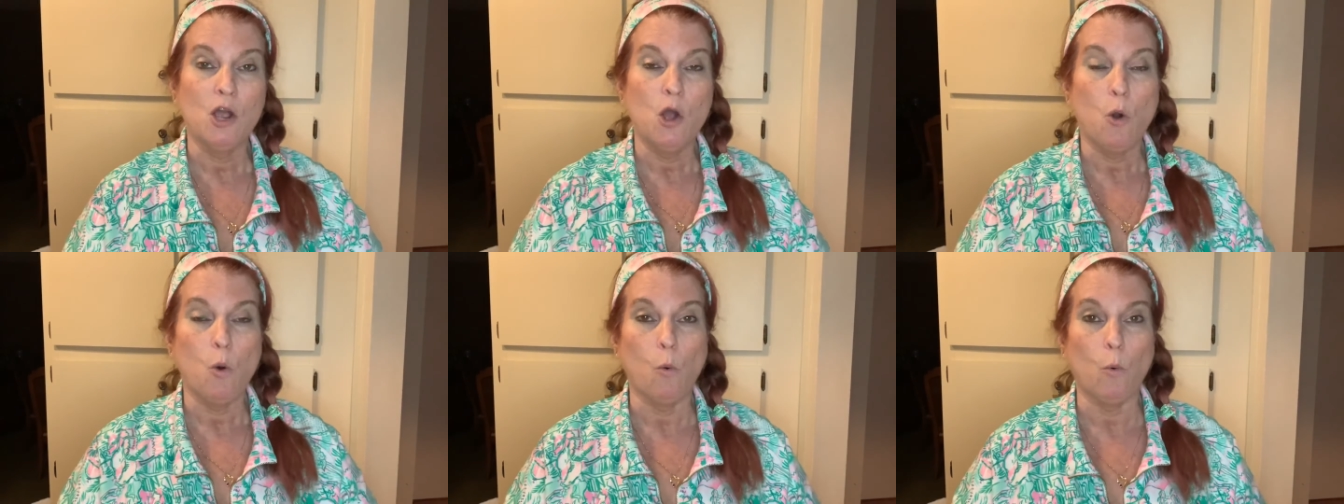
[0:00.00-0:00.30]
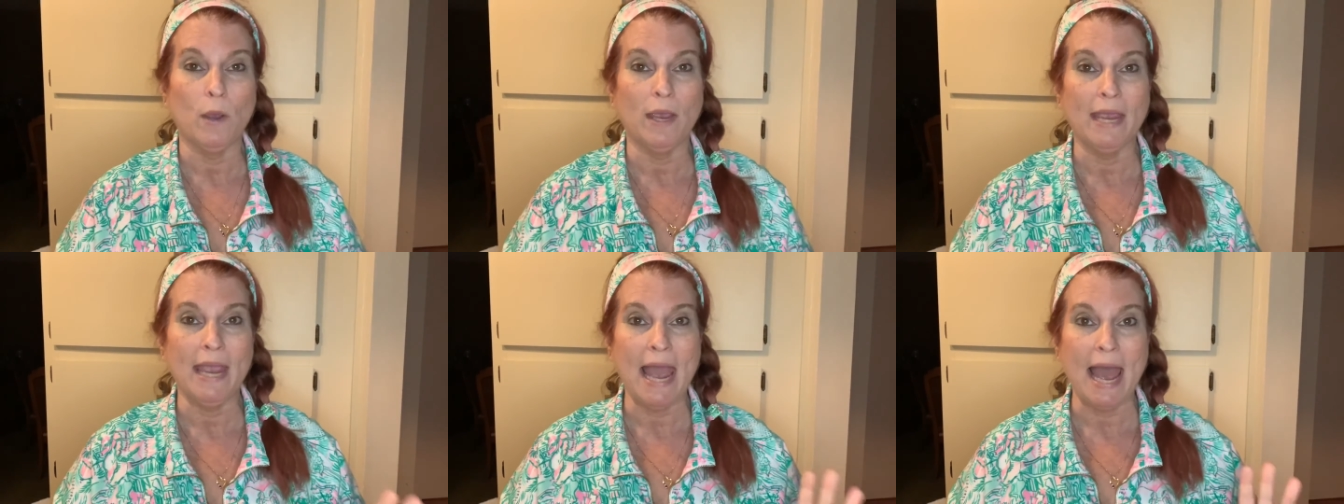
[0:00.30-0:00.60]

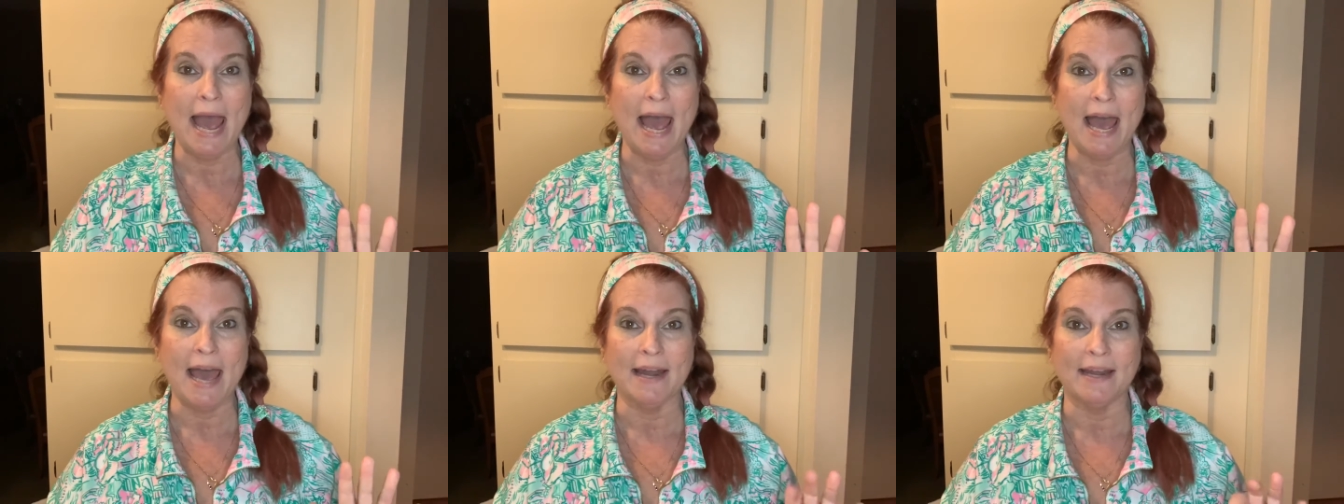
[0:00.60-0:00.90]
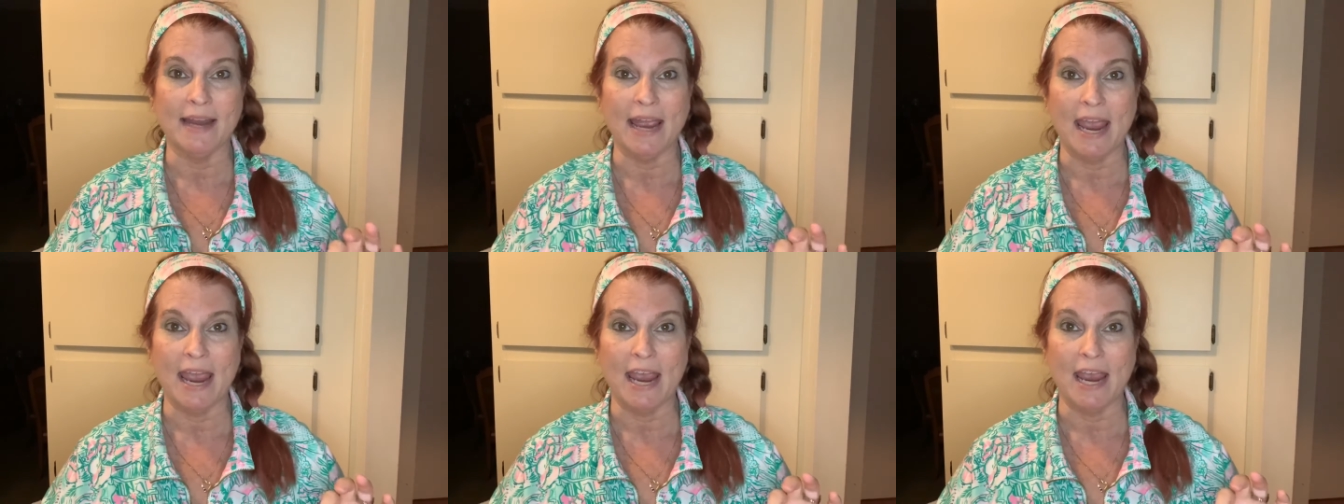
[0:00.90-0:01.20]
We
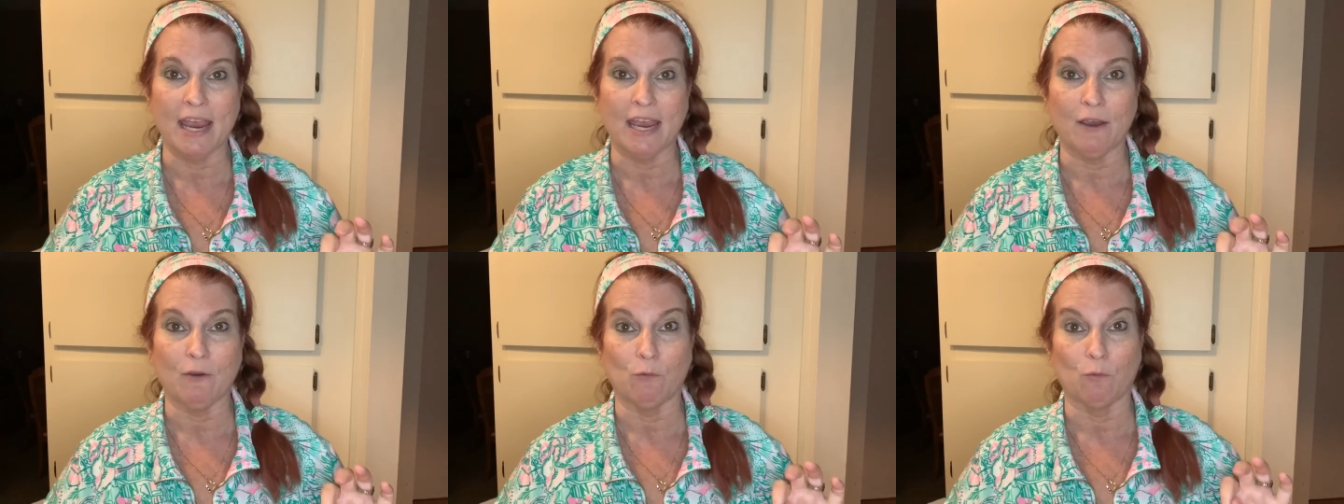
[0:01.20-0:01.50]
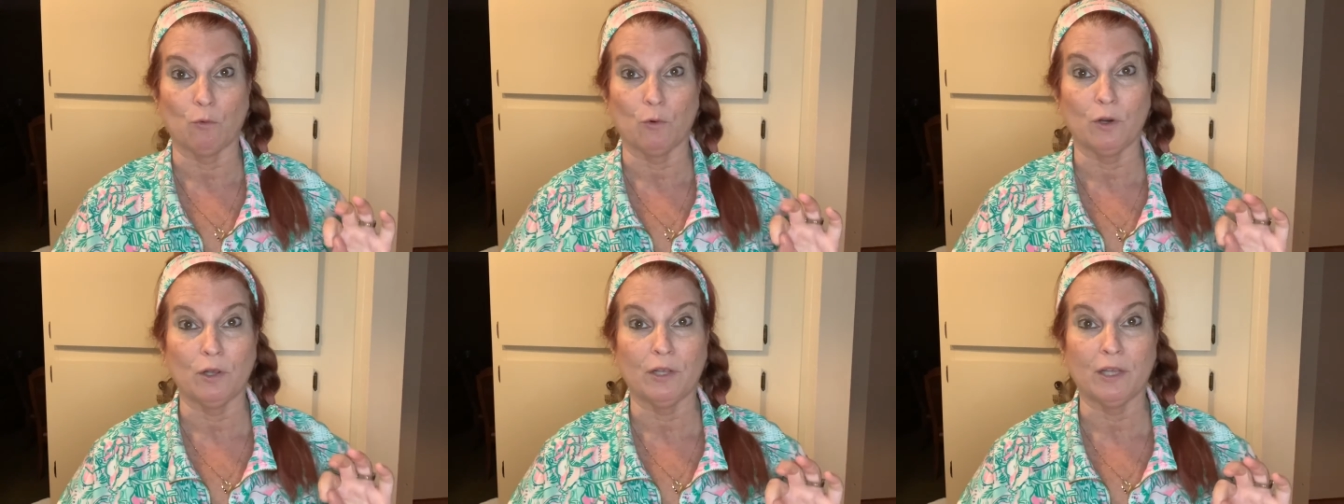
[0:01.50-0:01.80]
had a
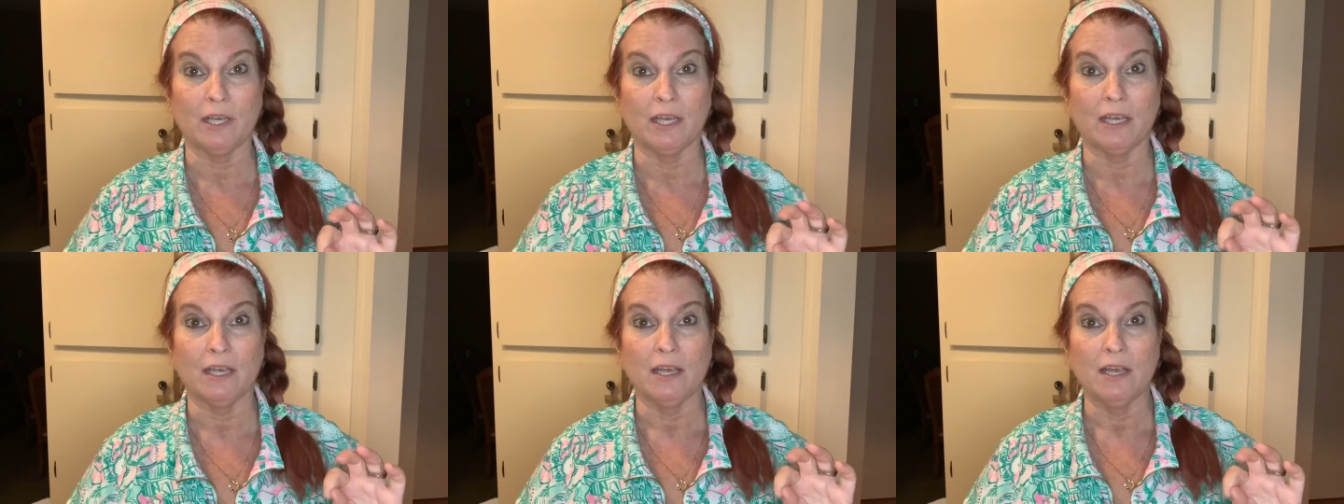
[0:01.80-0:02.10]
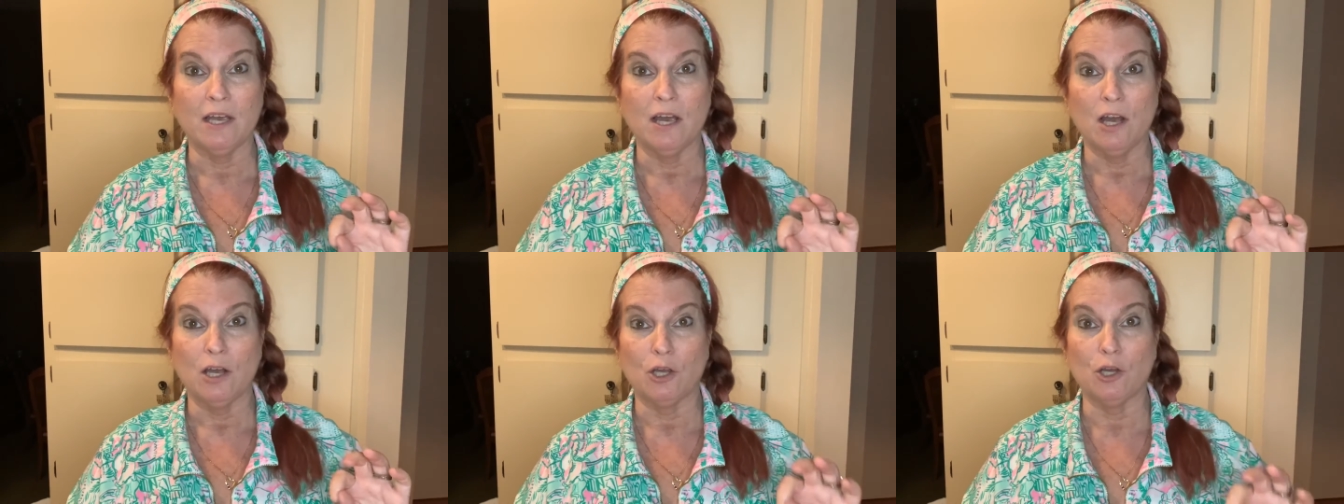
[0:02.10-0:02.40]
really
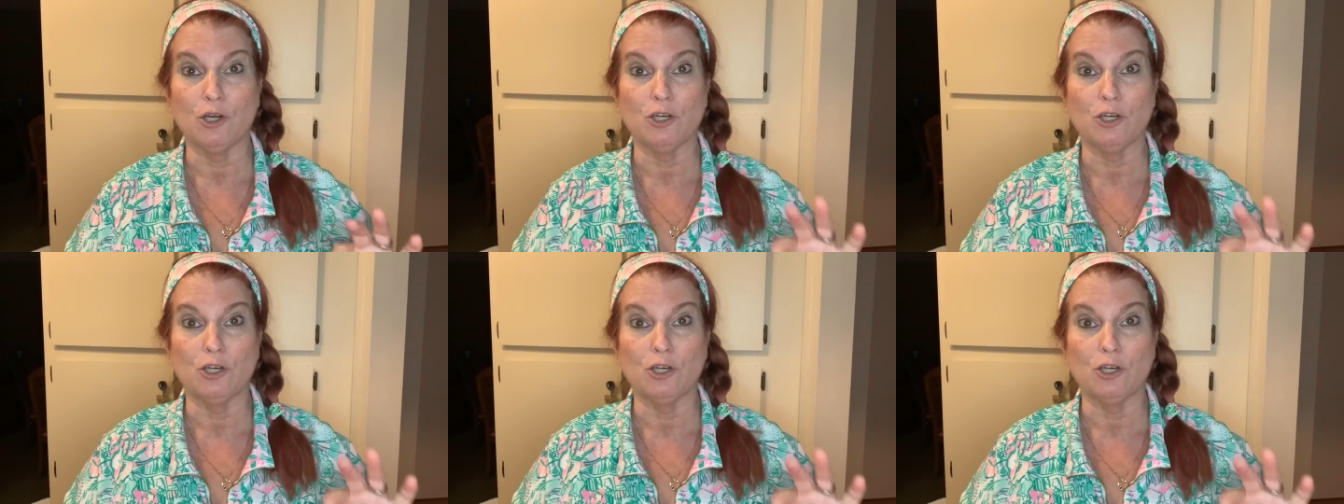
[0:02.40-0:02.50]
good